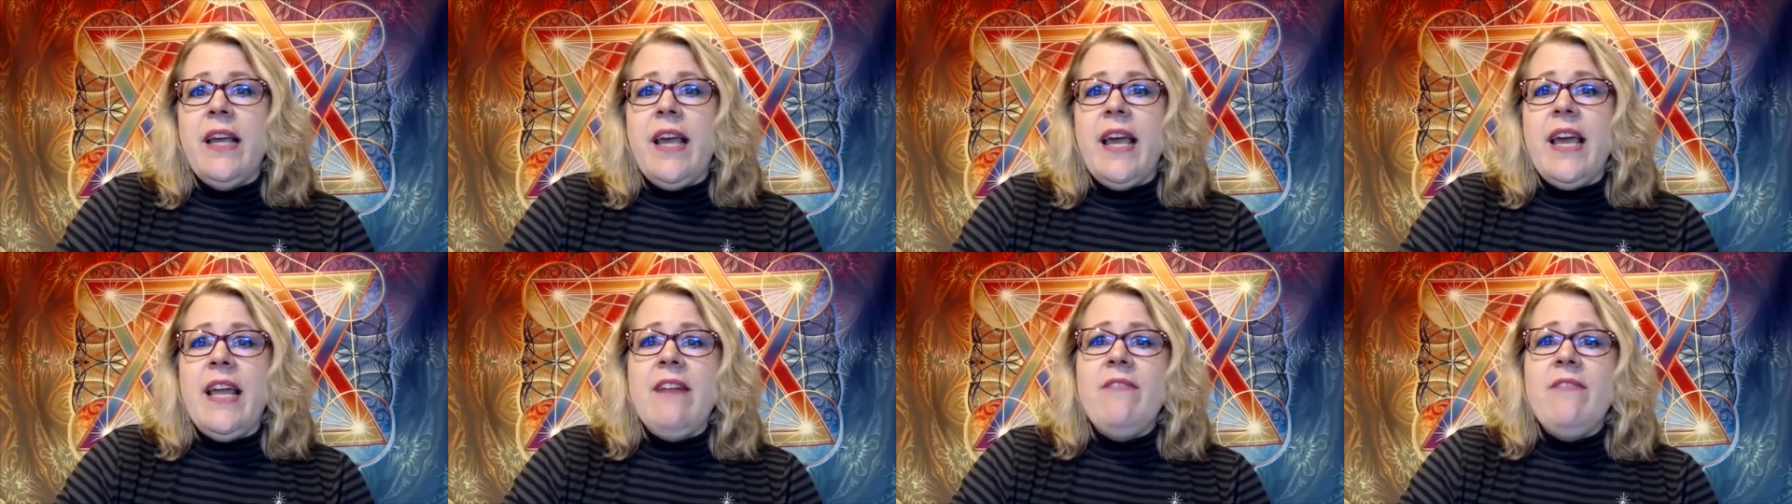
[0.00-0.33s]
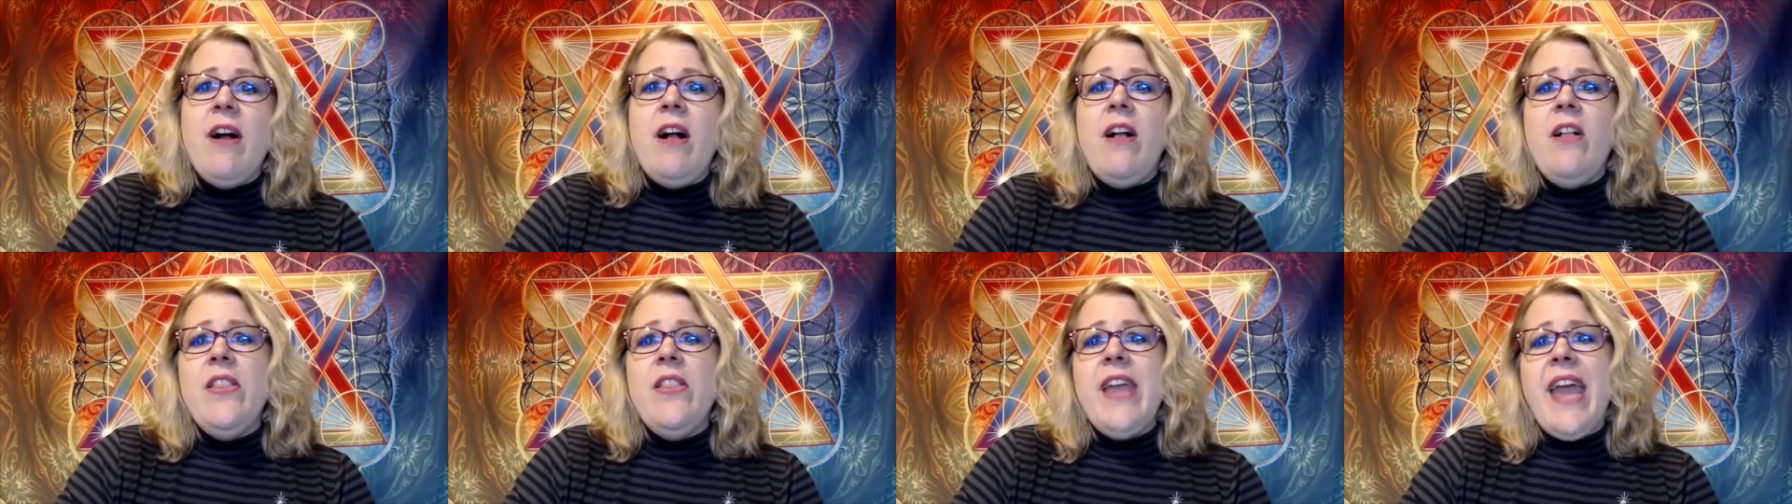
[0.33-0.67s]
And of
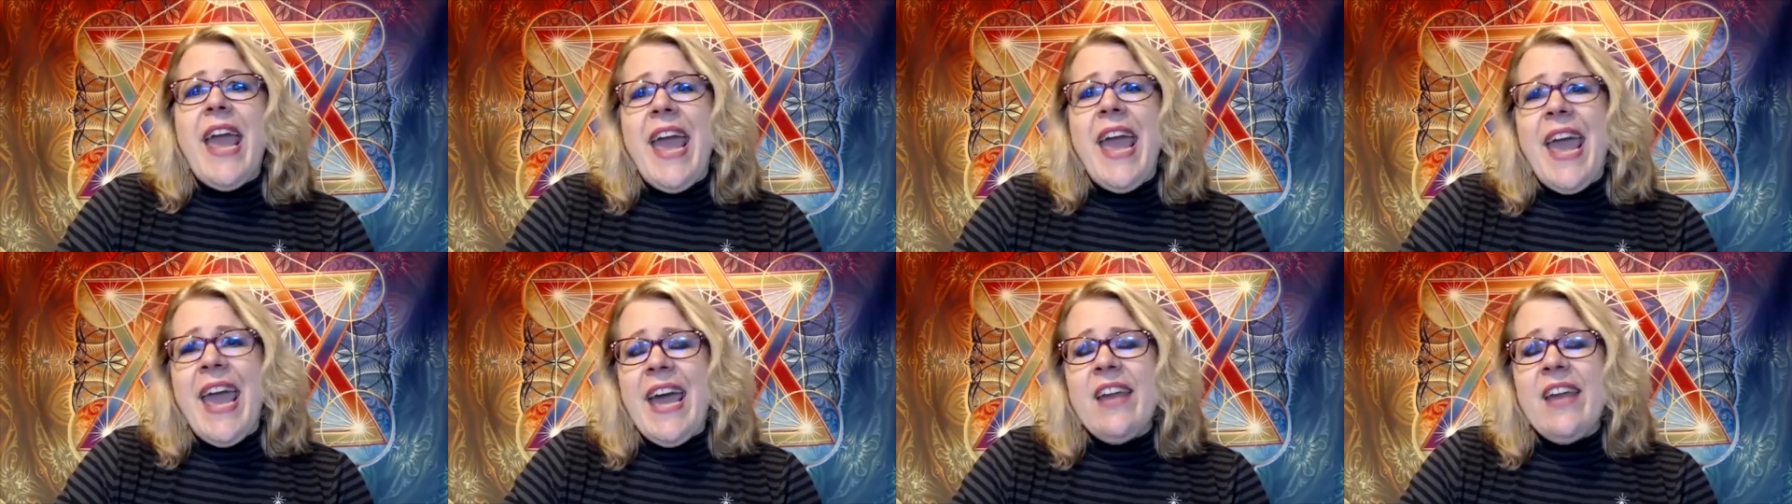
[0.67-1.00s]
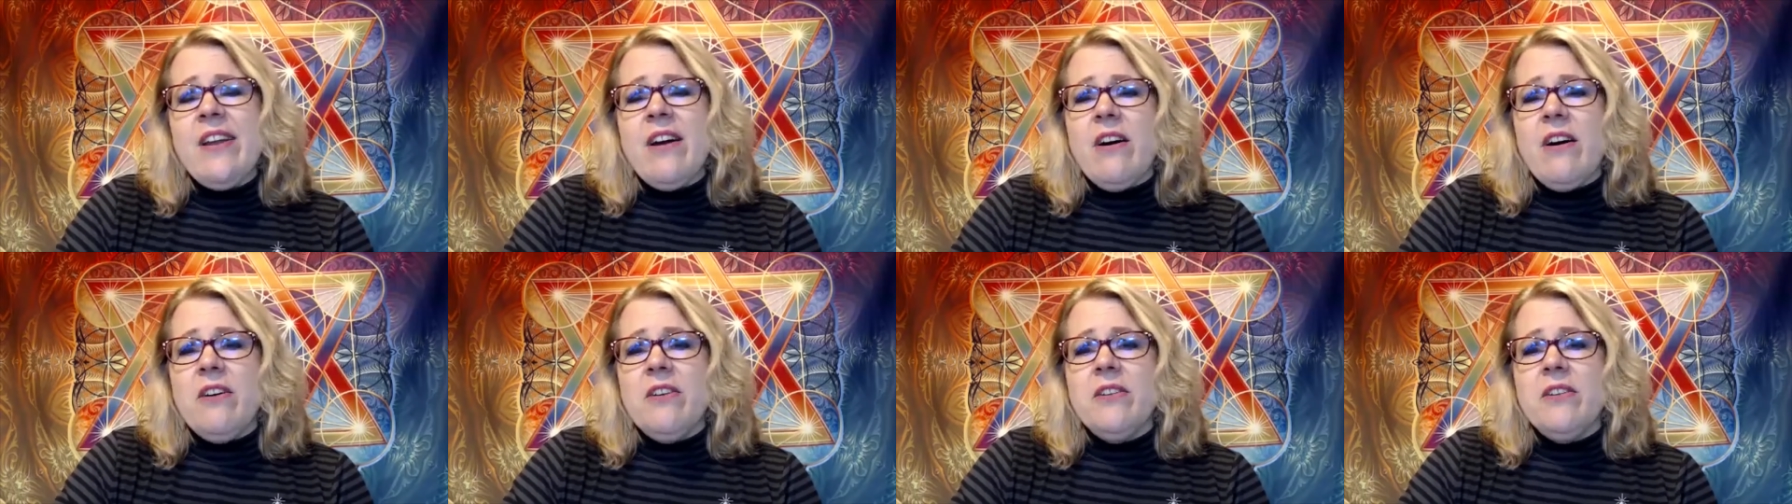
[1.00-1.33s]
all the
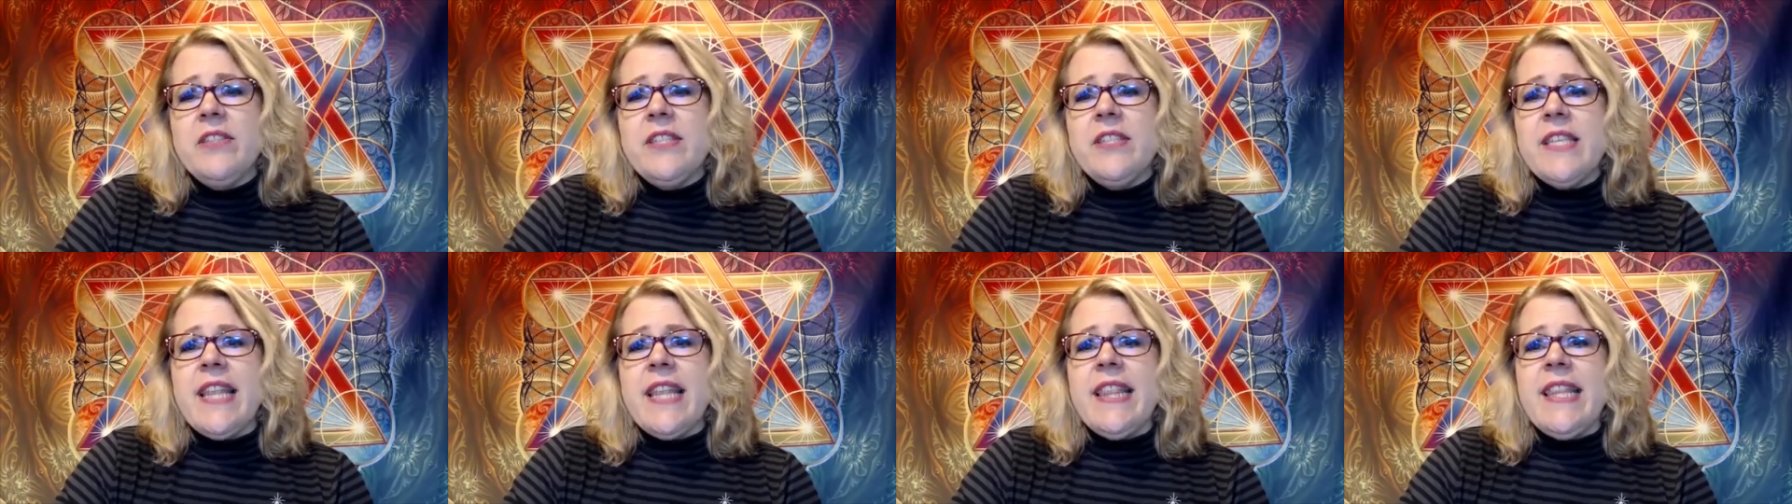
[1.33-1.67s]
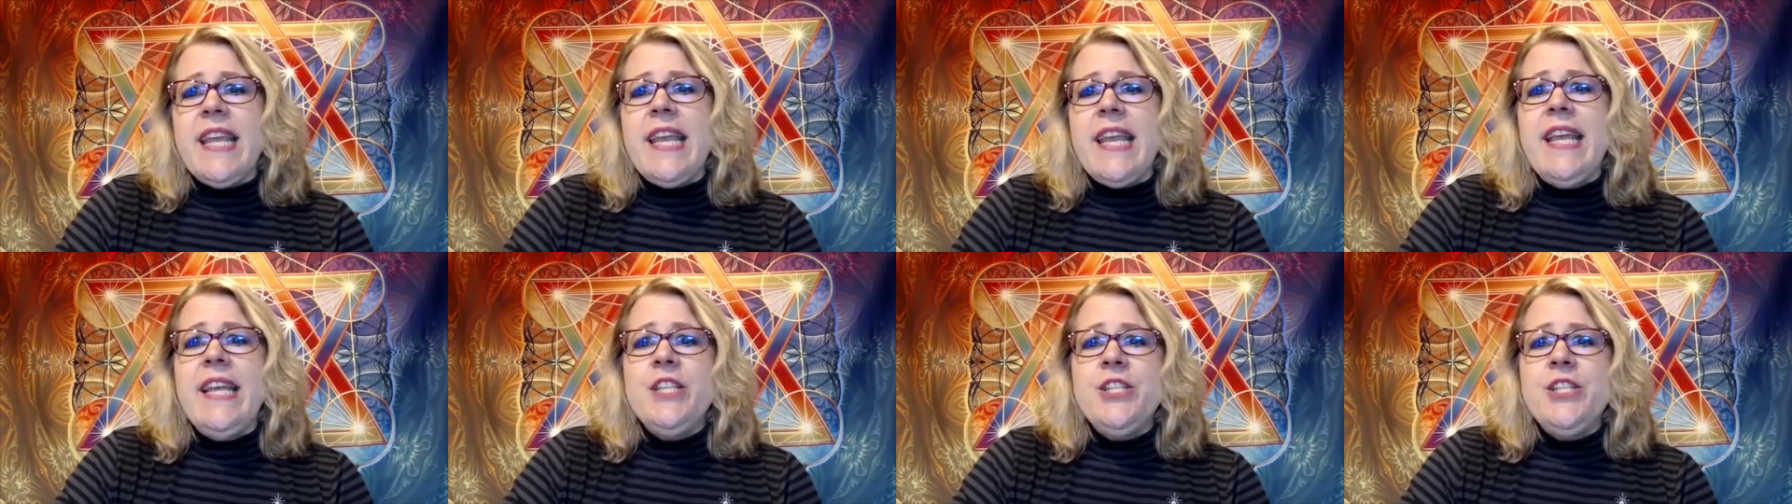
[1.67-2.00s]
add-ons that
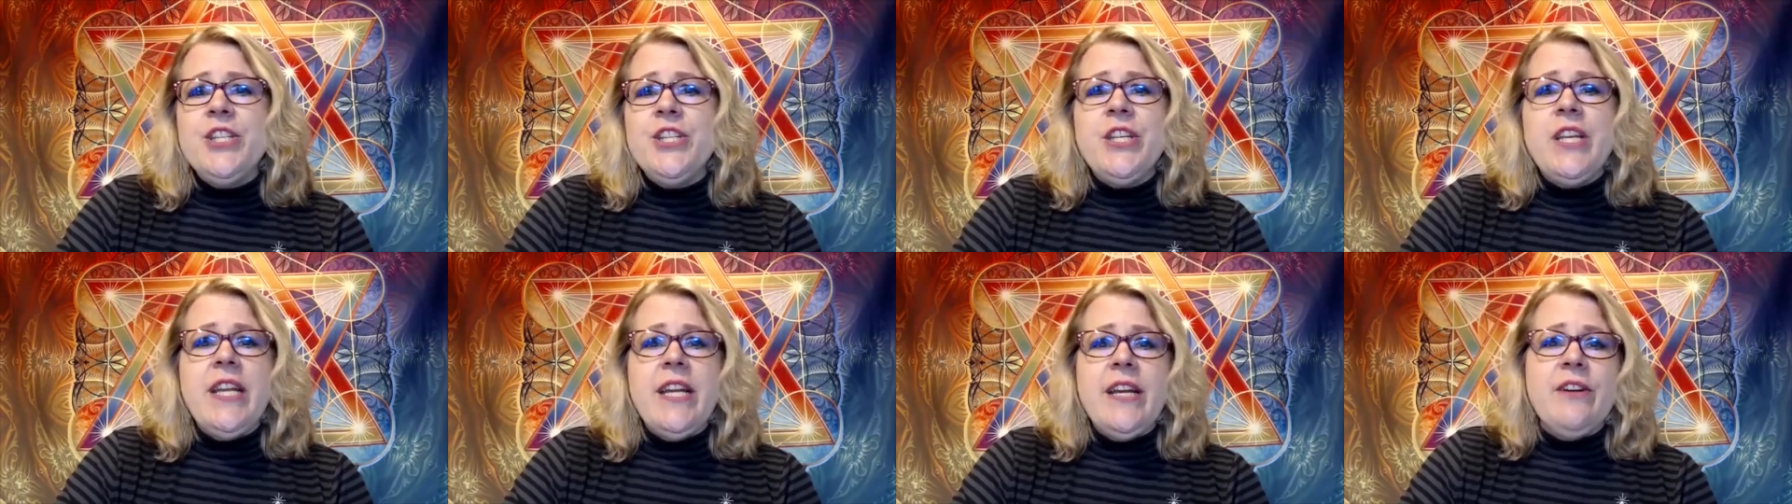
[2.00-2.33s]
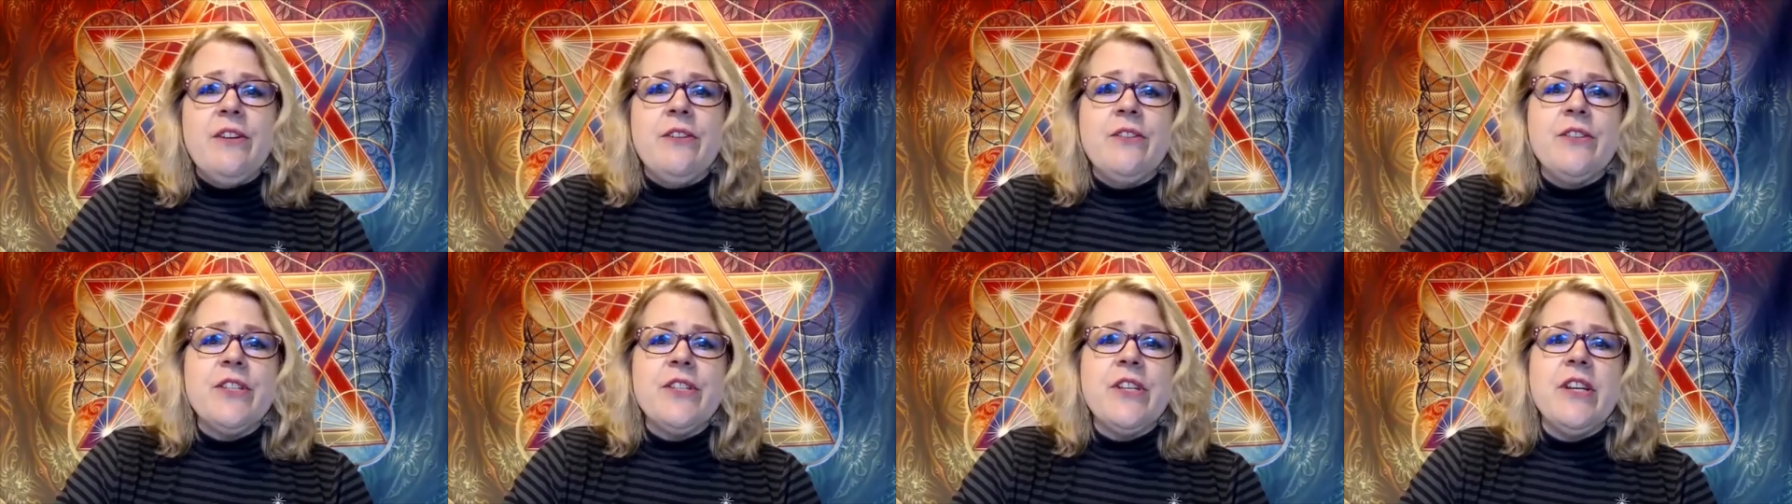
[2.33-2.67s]
the
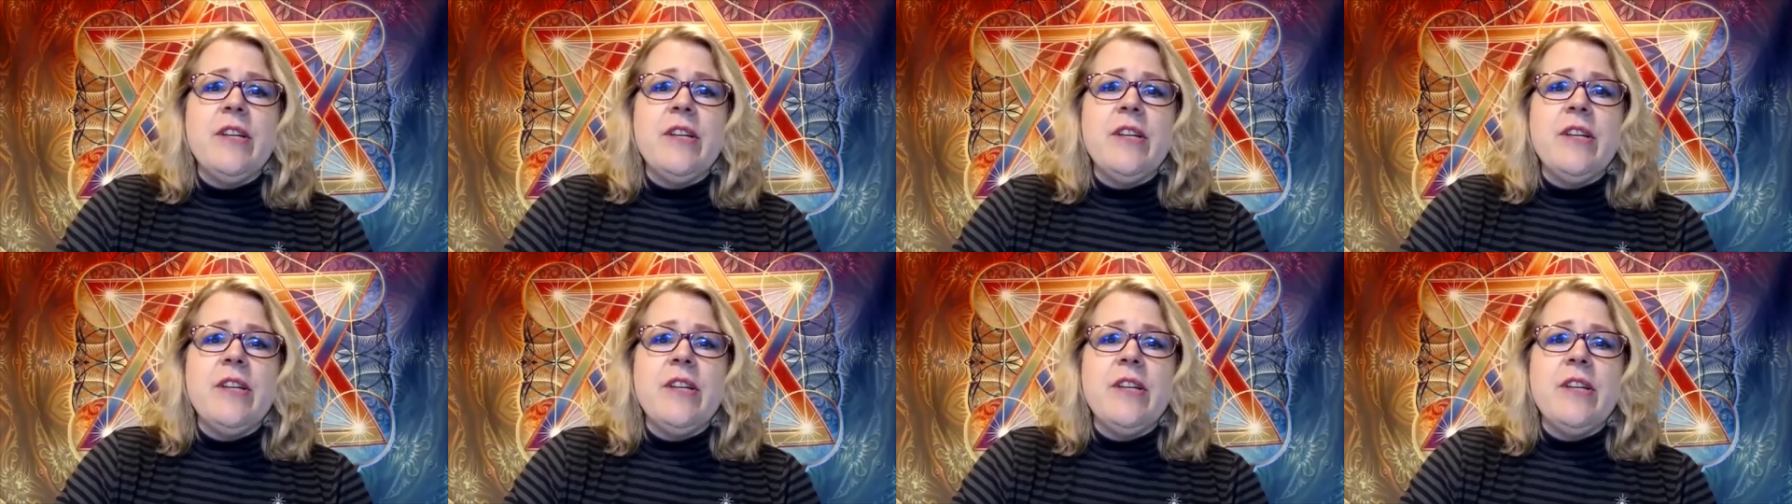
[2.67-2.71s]
engineers